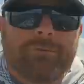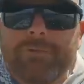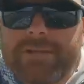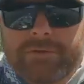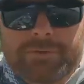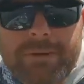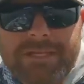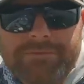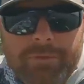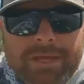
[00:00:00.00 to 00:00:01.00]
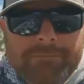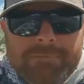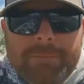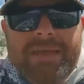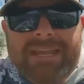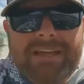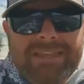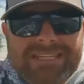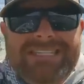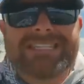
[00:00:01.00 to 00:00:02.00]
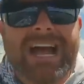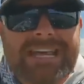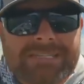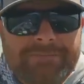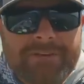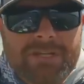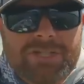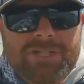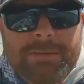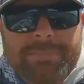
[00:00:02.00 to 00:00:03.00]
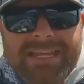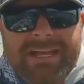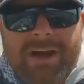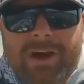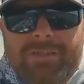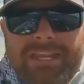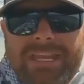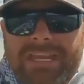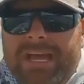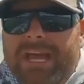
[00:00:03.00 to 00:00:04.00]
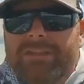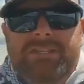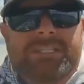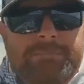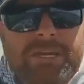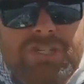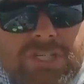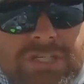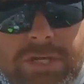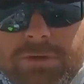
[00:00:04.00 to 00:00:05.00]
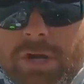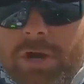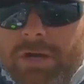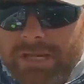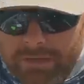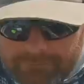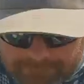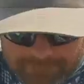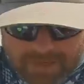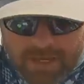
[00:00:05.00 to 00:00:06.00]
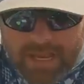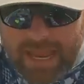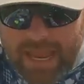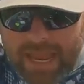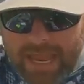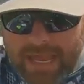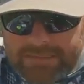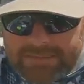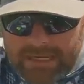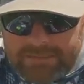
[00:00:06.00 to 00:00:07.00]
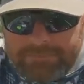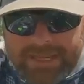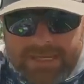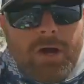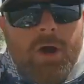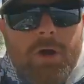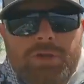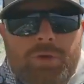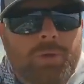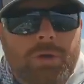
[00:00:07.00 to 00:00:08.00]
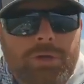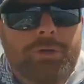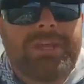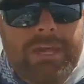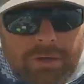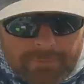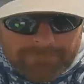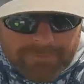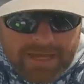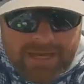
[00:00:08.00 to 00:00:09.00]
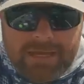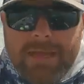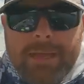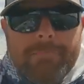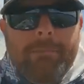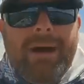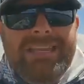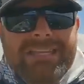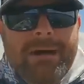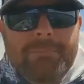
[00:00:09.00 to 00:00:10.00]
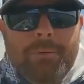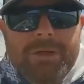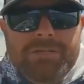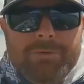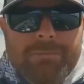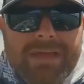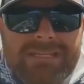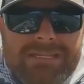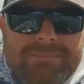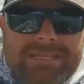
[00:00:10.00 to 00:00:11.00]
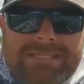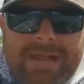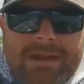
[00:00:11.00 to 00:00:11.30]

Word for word: or four different swim baits for you, depending on the size of fish, depending on the, the species that you're targeting, and uh, depending on your, your gear, okay? But my number one swim bait is gonna be this